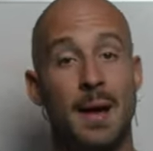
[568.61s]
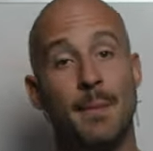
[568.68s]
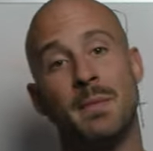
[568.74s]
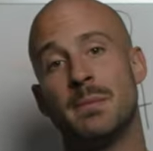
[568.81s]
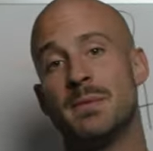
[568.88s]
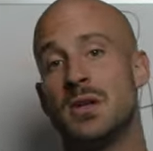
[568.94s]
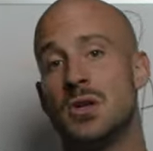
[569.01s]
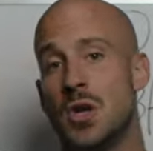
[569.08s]

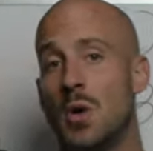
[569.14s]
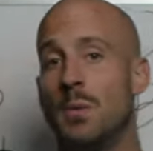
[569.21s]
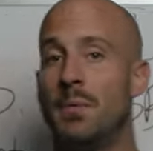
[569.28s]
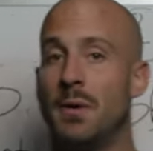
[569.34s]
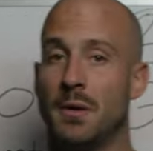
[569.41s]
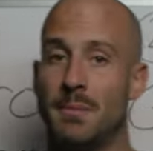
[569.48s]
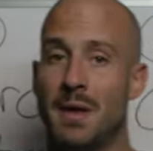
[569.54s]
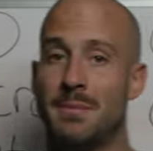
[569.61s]
maybe a
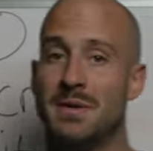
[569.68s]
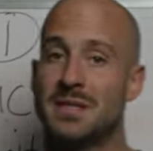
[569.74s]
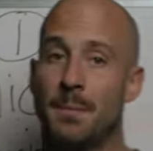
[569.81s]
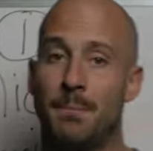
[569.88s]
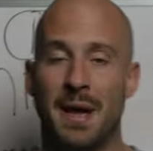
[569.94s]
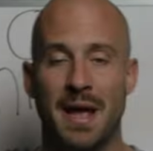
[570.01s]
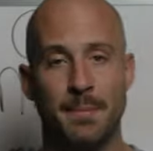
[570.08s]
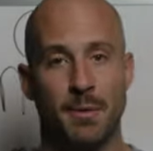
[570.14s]
notebook, maybe some
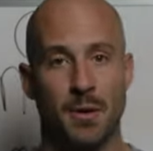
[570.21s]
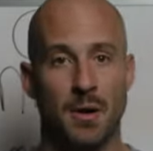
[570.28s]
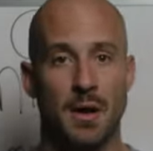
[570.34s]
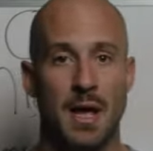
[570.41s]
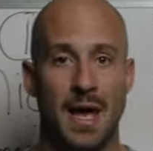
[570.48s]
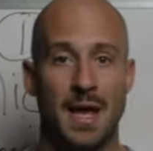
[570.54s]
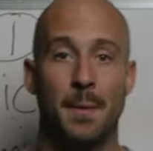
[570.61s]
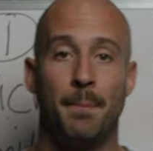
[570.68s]
paper
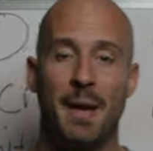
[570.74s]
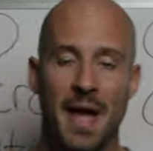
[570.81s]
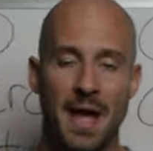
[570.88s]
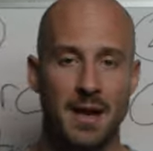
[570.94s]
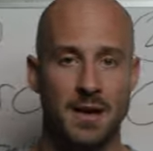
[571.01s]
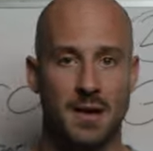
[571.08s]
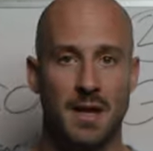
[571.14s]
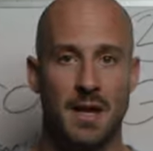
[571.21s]
and a
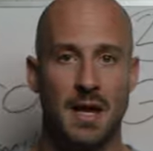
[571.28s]
pen,